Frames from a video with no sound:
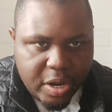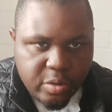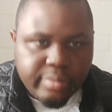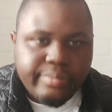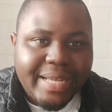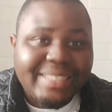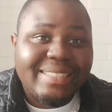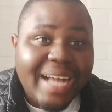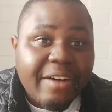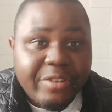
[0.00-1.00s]
That's in
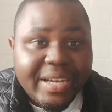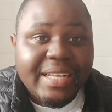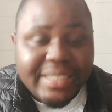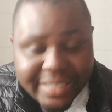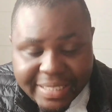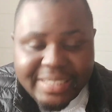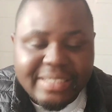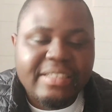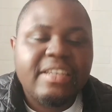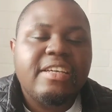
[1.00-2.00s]
African setting.
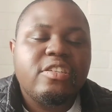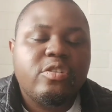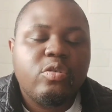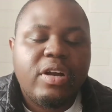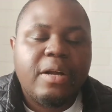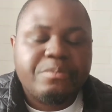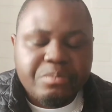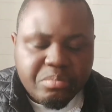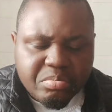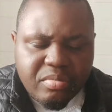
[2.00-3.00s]
So
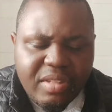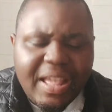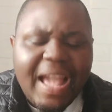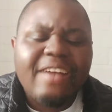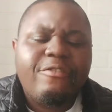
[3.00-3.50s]
for